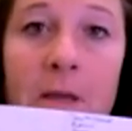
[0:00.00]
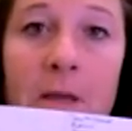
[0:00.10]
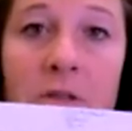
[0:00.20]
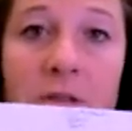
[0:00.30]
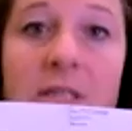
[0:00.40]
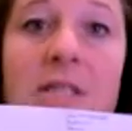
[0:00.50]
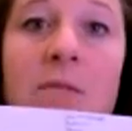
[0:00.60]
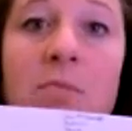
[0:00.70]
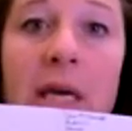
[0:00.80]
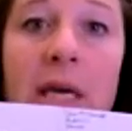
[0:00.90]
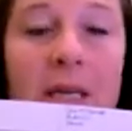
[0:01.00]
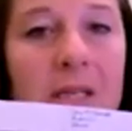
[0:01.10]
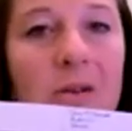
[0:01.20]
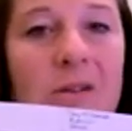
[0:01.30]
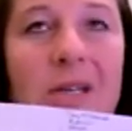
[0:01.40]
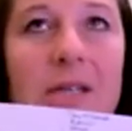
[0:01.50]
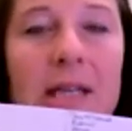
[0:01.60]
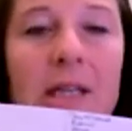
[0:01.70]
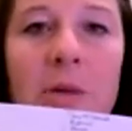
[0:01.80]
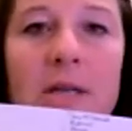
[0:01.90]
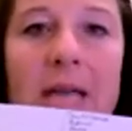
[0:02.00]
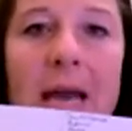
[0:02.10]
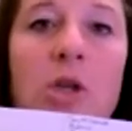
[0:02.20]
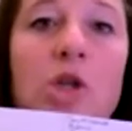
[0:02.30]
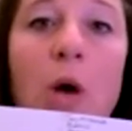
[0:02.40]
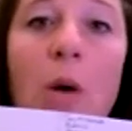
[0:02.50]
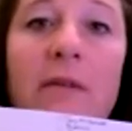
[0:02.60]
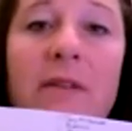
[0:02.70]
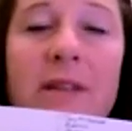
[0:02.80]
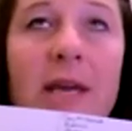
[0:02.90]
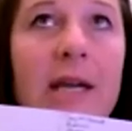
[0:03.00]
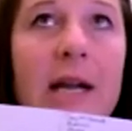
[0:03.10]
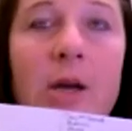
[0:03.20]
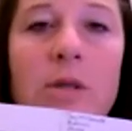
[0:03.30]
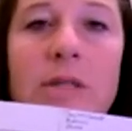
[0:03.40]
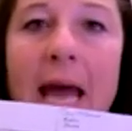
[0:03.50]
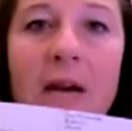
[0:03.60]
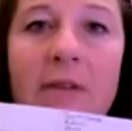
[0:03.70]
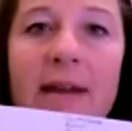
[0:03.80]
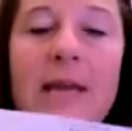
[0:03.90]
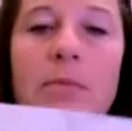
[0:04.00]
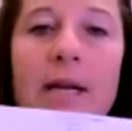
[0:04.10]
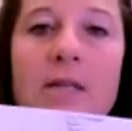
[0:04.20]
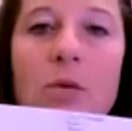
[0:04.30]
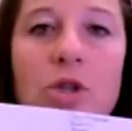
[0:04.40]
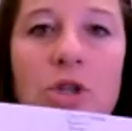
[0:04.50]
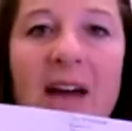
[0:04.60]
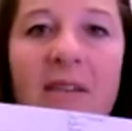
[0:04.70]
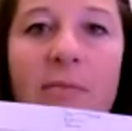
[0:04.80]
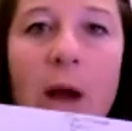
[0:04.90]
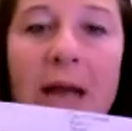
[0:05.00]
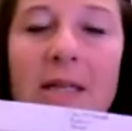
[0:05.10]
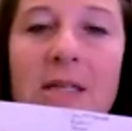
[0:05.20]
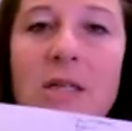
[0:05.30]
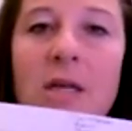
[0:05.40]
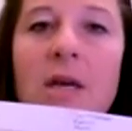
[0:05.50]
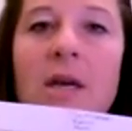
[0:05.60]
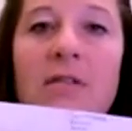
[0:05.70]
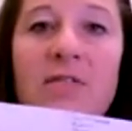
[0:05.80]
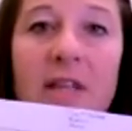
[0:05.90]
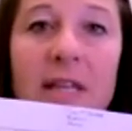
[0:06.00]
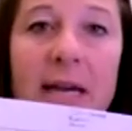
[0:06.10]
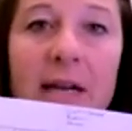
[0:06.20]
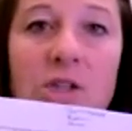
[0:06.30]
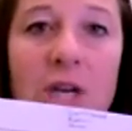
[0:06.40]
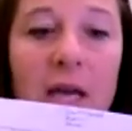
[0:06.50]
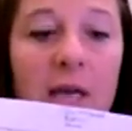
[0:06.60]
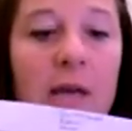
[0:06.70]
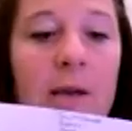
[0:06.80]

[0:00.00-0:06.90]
So this is a biggie because I know it's going to take a little bit of time to draw everything, and I know it's aggravating, but I still want you to have practice filling out a check